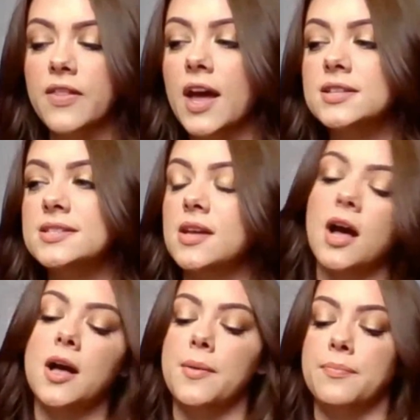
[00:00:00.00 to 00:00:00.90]
that's
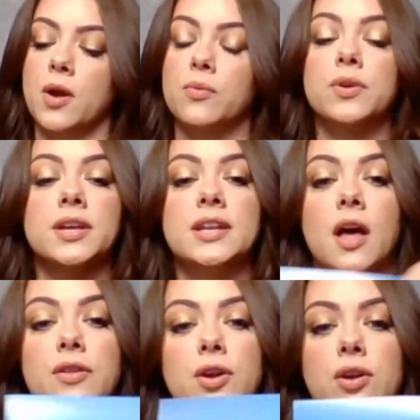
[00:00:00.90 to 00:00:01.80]
um, a really
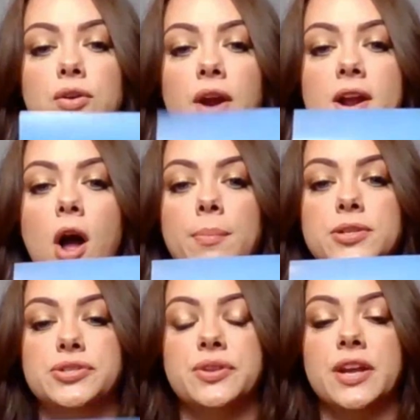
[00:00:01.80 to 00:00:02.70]
another great
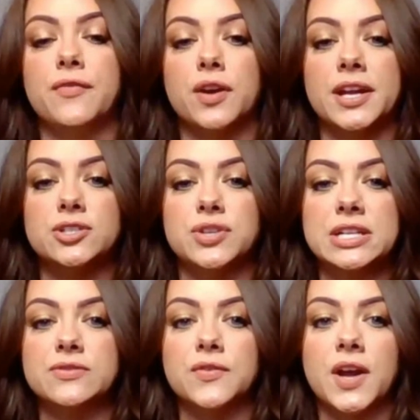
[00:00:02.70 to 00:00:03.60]
opportunity for heat
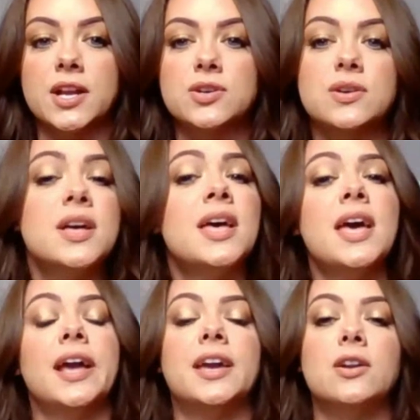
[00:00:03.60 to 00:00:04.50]
transfer vinyl
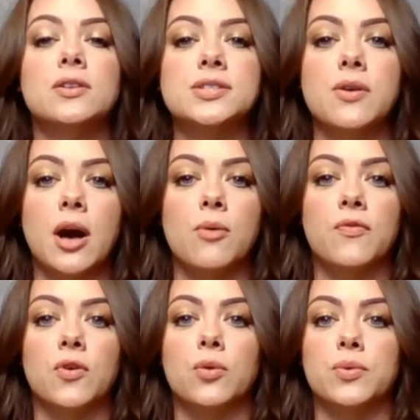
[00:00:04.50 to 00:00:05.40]
and can also
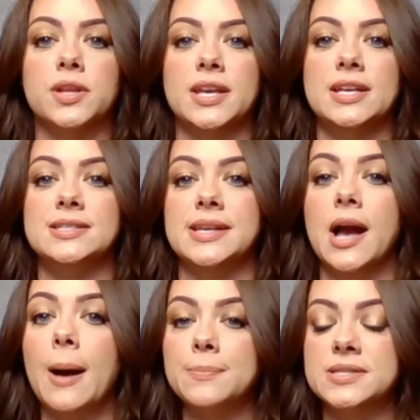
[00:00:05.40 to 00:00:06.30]
help for a really
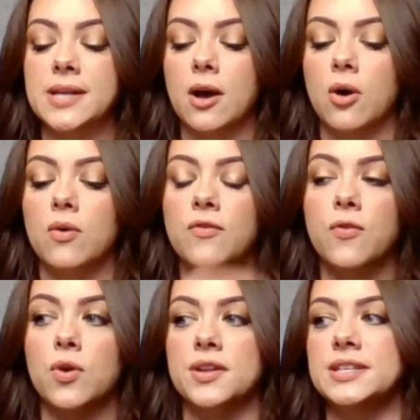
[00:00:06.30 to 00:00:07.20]
easy upsell
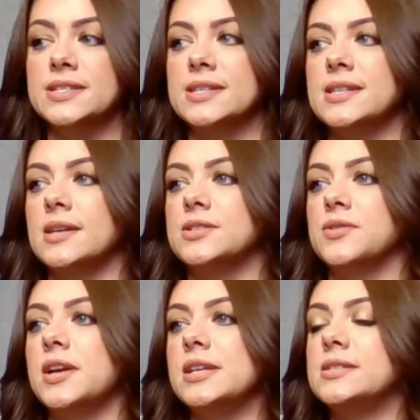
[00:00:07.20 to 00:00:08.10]
for these
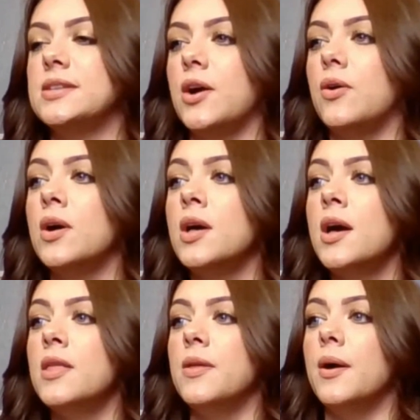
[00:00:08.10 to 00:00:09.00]
accessories. So
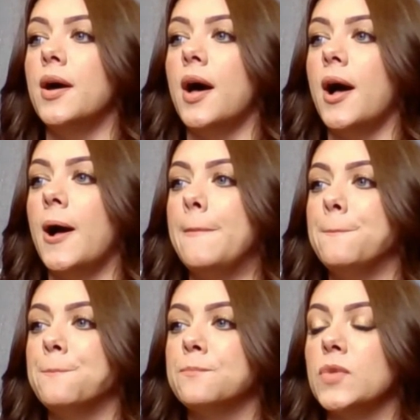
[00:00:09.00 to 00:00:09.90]
the
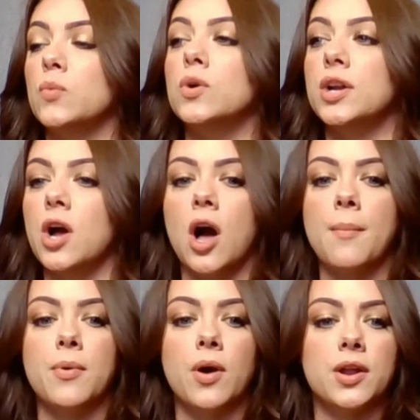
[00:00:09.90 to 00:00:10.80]
um, we're going to
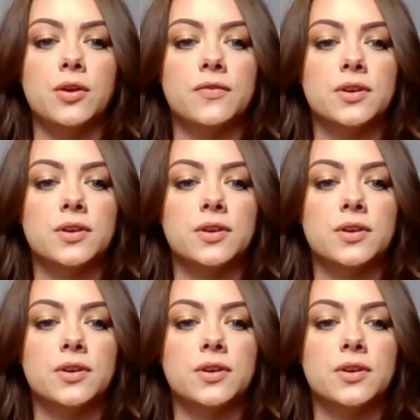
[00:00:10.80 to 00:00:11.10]
hop on